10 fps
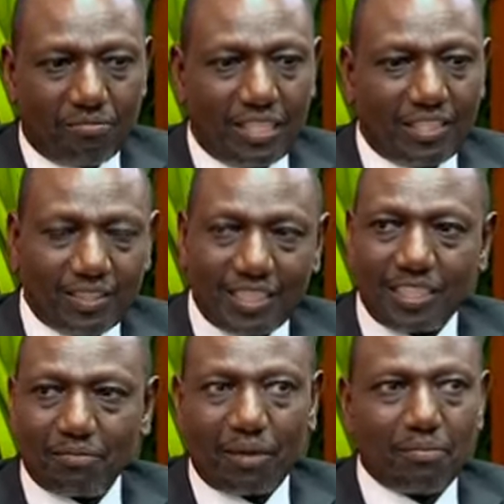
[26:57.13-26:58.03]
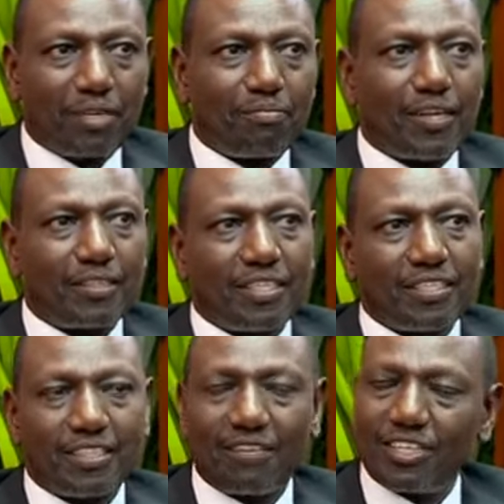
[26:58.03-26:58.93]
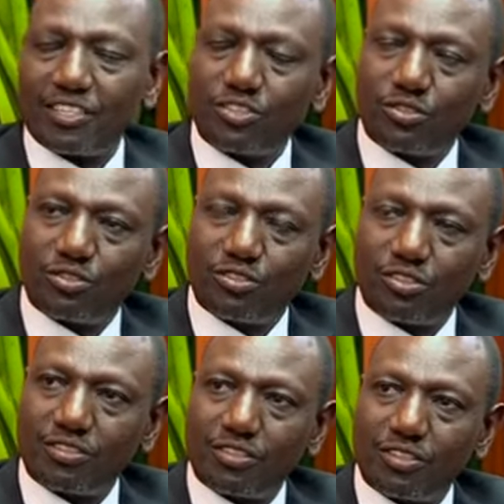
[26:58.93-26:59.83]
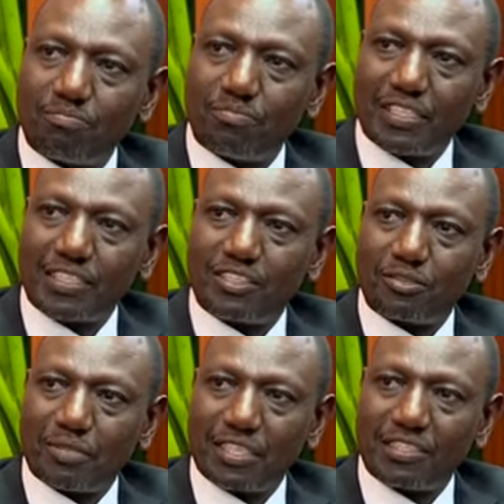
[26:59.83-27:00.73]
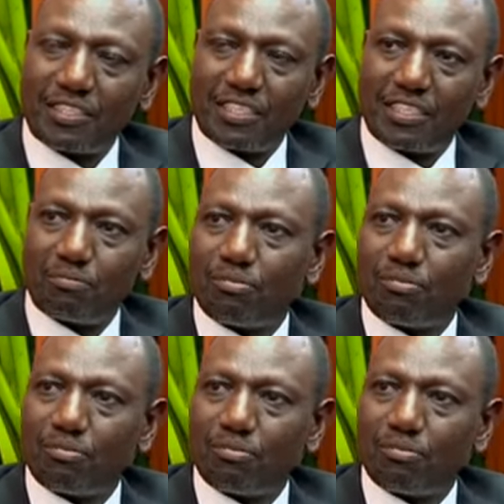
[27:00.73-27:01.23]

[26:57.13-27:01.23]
ministers and public uh, servants should not participate in